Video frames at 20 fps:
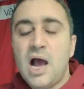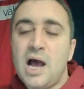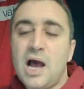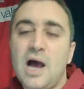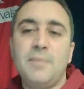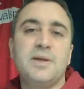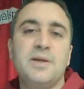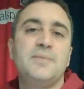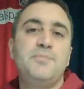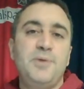
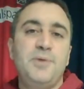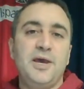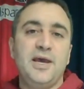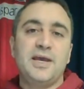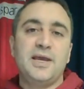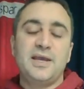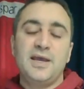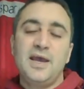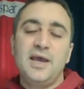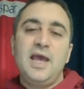I'm going to
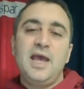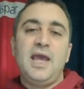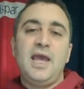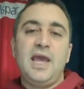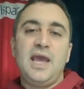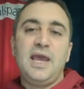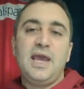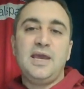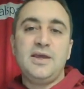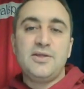pick
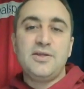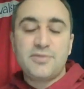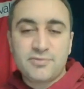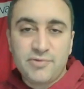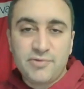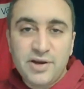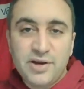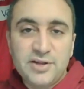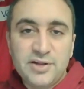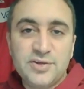a
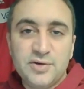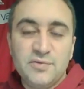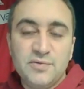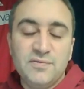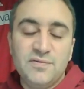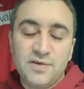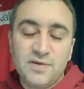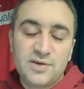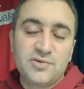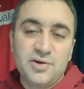3-2
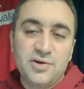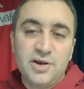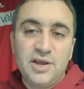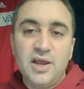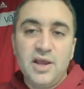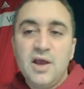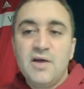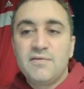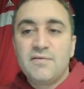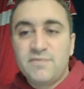
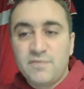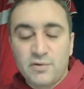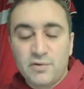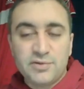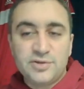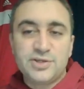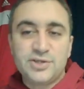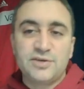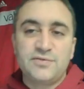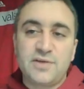victory for
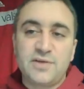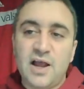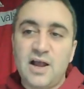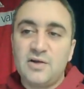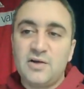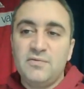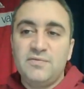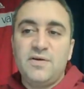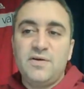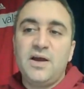the
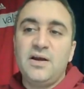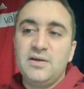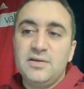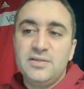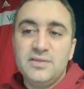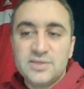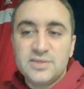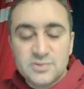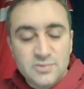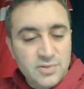Chicago Fire in
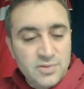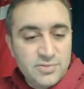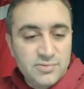this one.